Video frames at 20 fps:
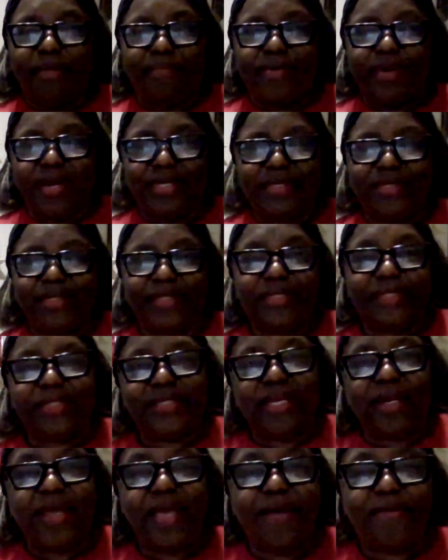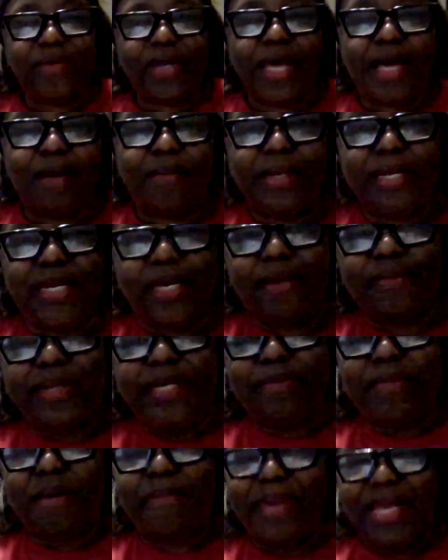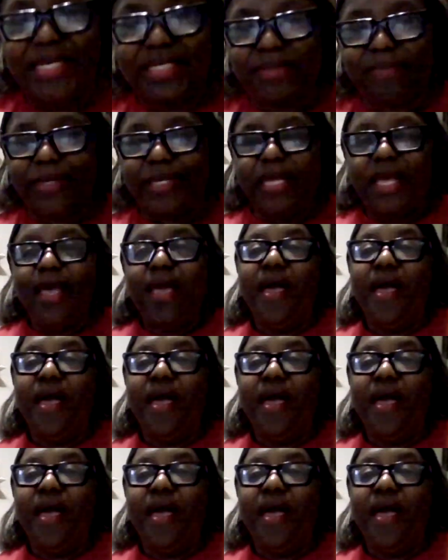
projects instead of having a Hobby Lobby in my basement.